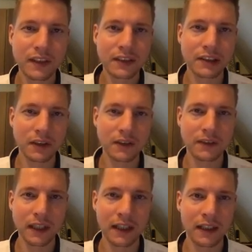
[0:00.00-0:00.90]

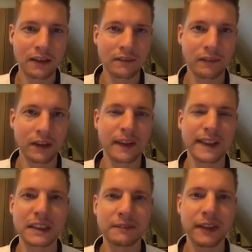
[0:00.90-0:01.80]
So
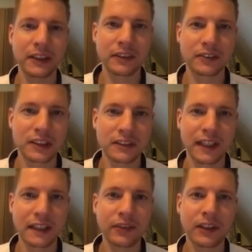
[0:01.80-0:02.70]
great experience with
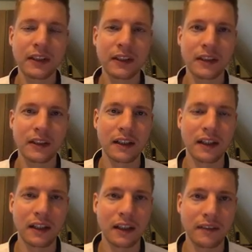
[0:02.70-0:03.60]
Stripe.
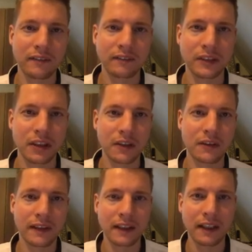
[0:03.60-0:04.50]

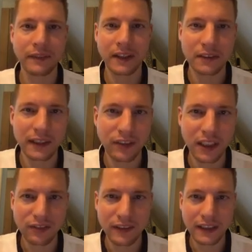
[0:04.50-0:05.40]
So let me know if
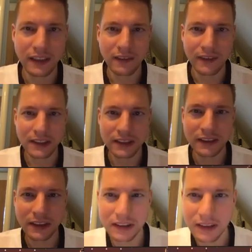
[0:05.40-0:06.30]
you have any
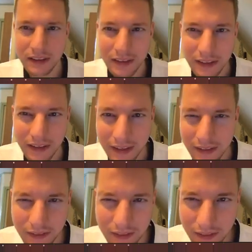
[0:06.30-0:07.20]
questions,
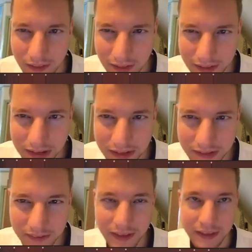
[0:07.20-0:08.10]
and I see
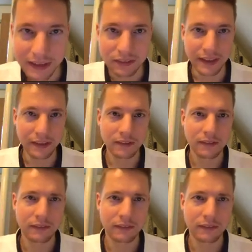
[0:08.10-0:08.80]
you in the next video.